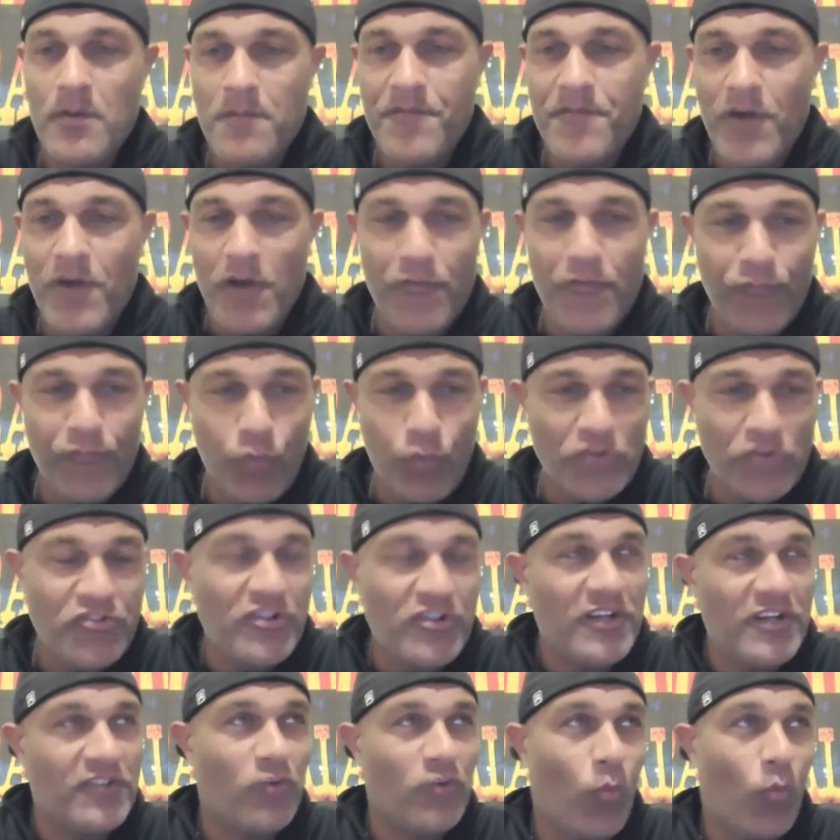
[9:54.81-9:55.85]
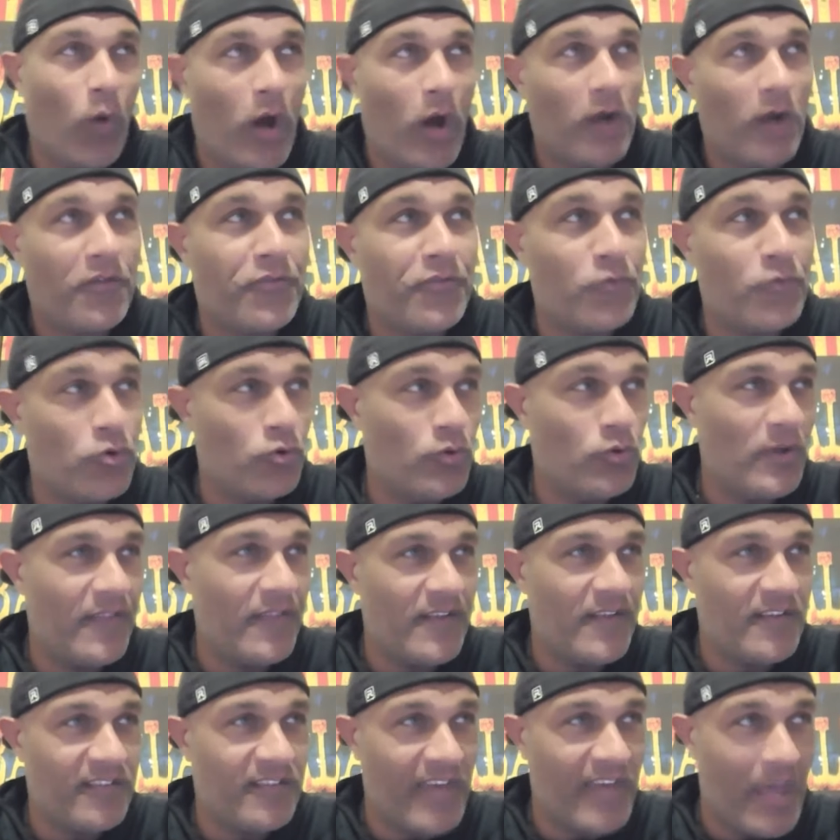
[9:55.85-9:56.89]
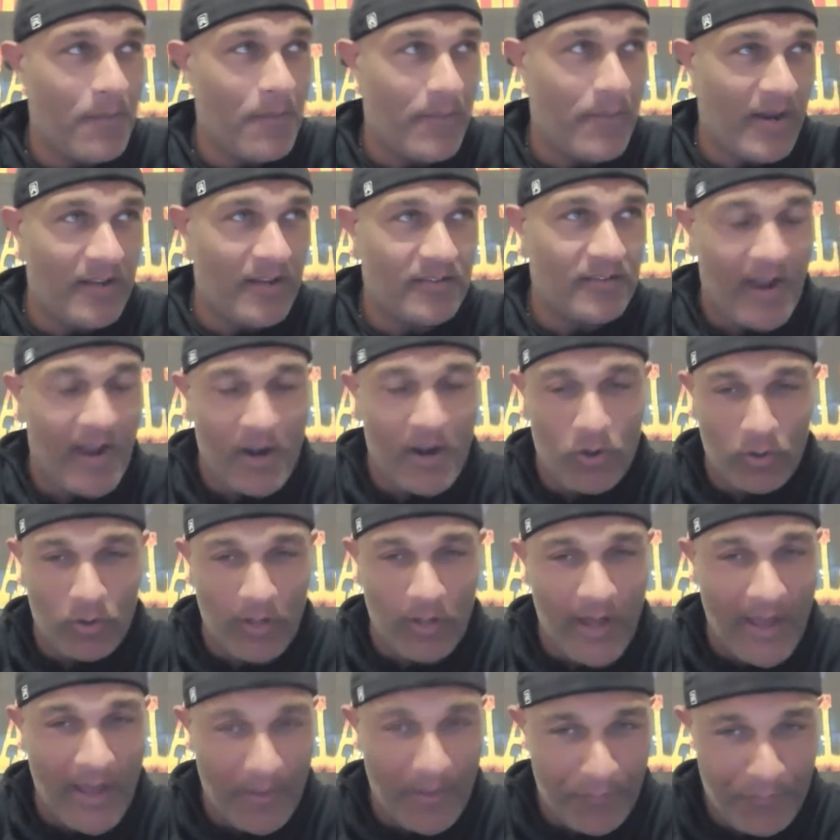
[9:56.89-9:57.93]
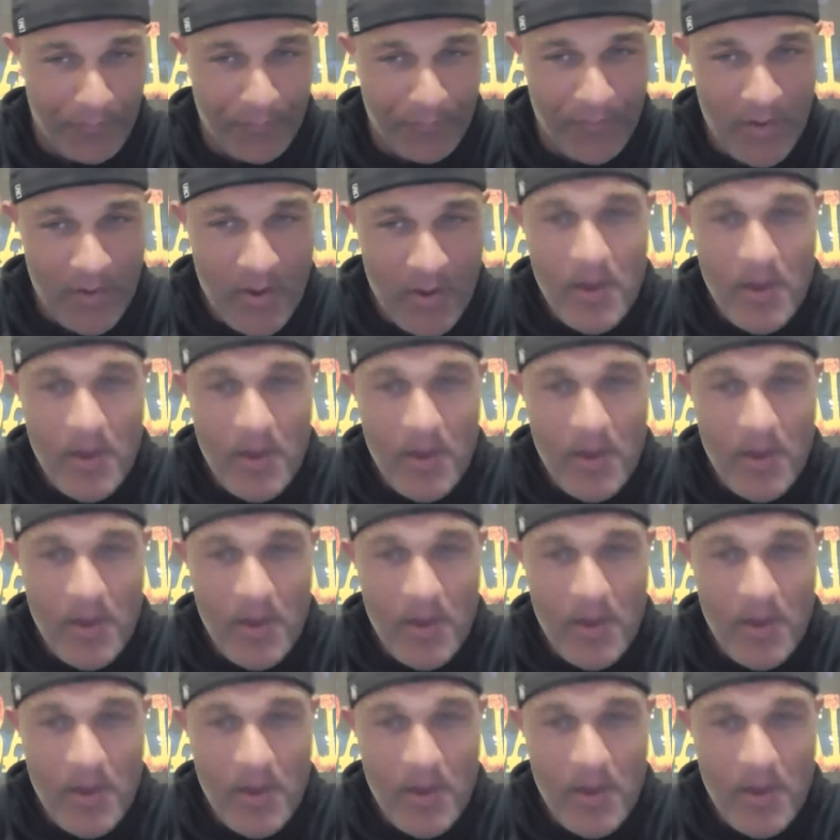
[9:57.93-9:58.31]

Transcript: Very fortunate to walk through this game my entire life.